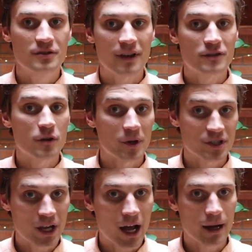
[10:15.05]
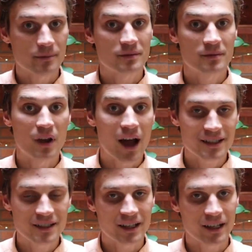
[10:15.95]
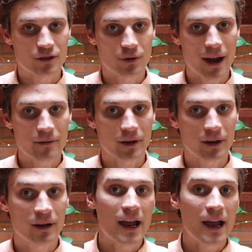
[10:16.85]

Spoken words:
You save so much time not sitting in traffic,